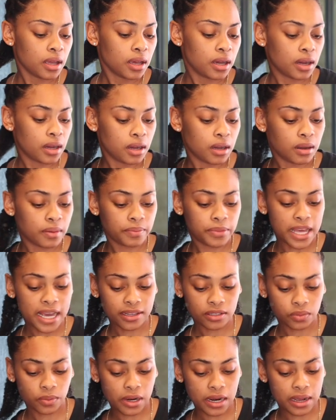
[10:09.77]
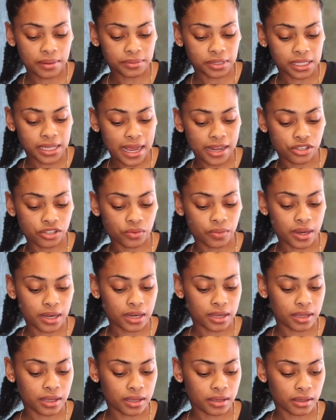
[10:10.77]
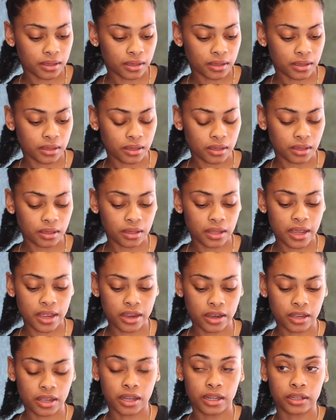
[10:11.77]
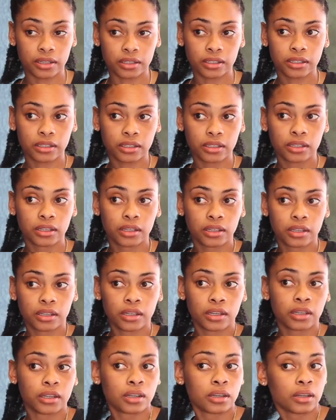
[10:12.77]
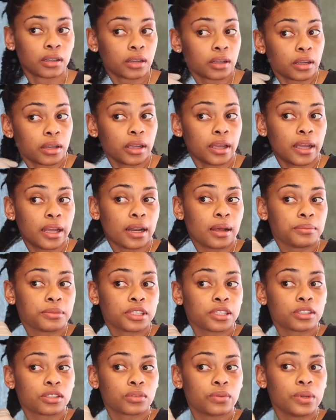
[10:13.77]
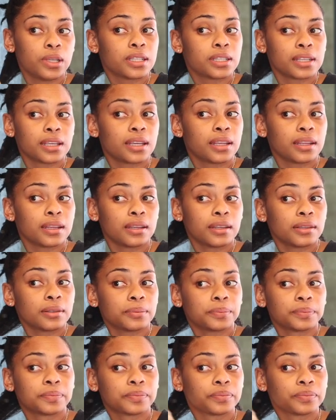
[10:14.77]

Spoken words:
That's where I'm saturating it, the hair color. And I'm just squeezing it in